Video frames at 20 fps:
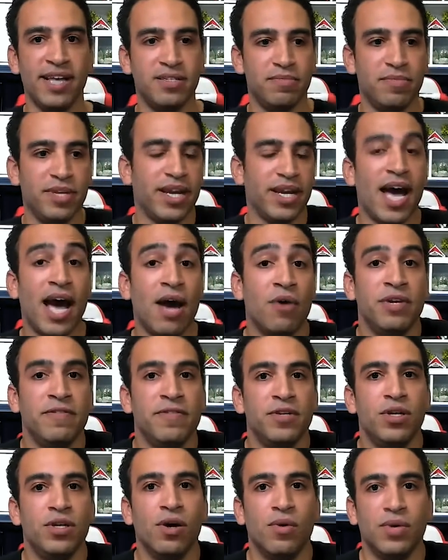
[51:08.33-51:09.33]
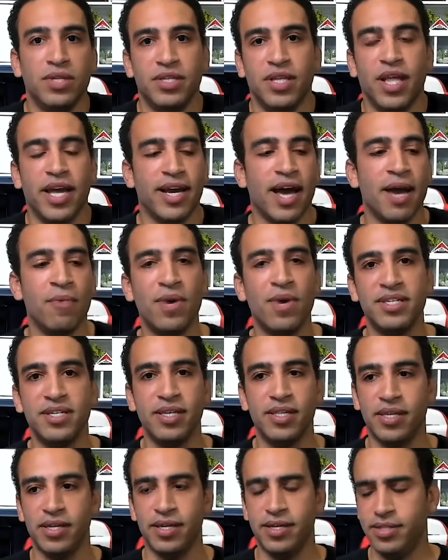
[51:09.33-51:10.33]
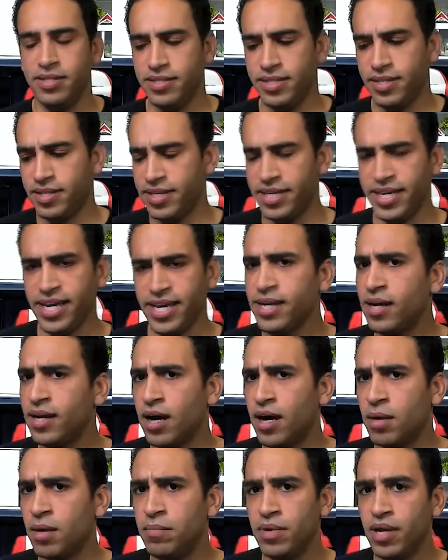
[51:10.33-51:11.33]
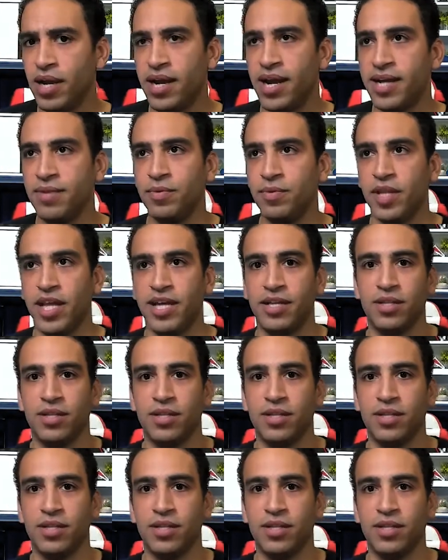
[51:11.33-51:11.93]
and be like, I don't even know what to, like, I went to the GitHub and I like